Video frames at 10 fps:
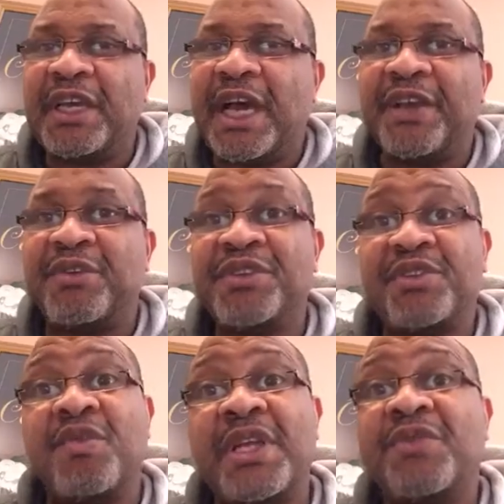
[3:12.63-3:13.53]
And the question
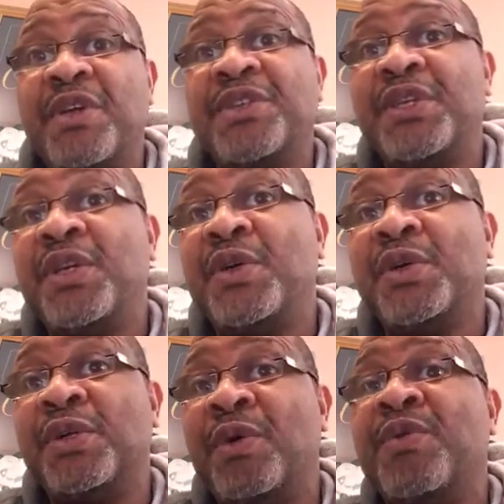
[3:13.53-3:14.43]
is, when, when did you
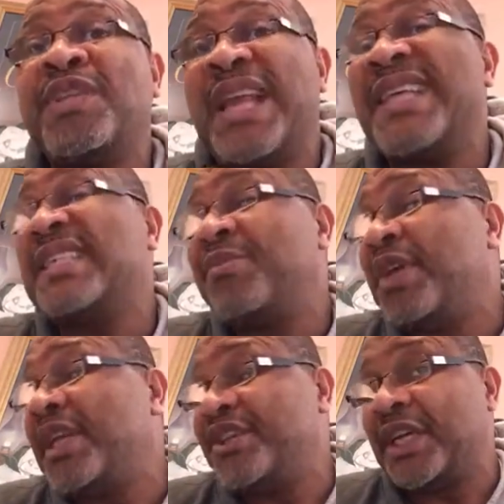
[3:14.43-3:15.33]
go? When was the last time
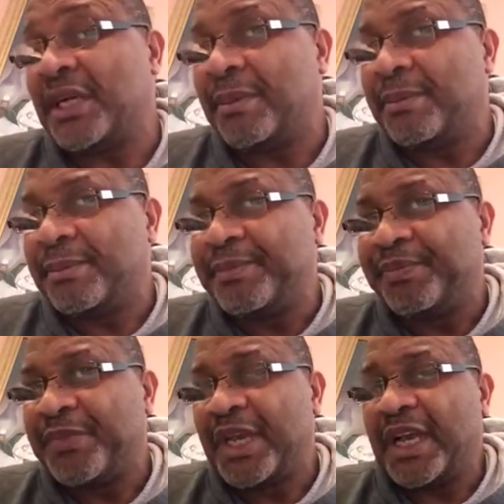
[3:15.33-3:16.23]
you had a checkup?
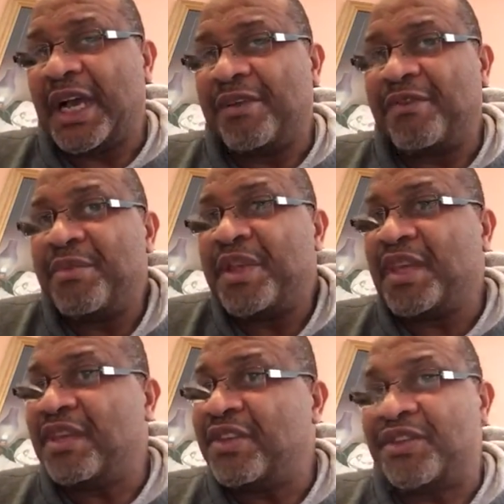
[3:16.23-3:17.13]
For
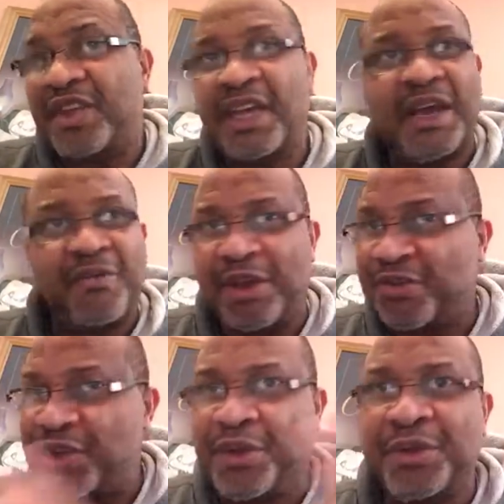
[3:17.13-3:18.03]
me, this year I
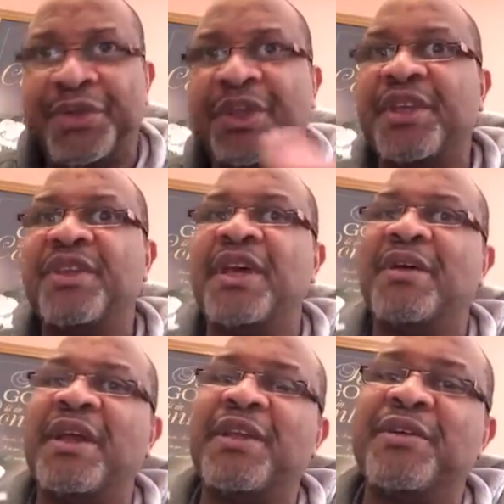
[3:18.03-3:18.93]
went through the whole thing.
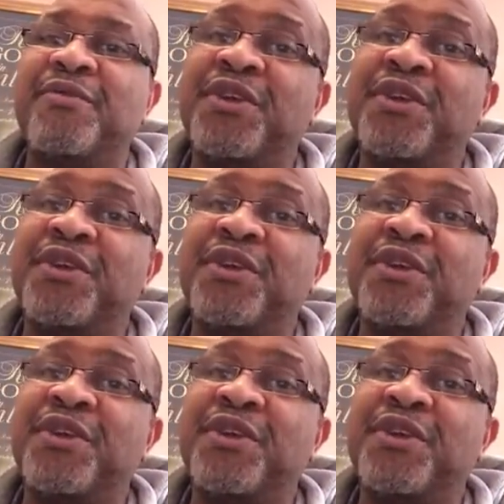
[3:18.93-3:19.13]
I know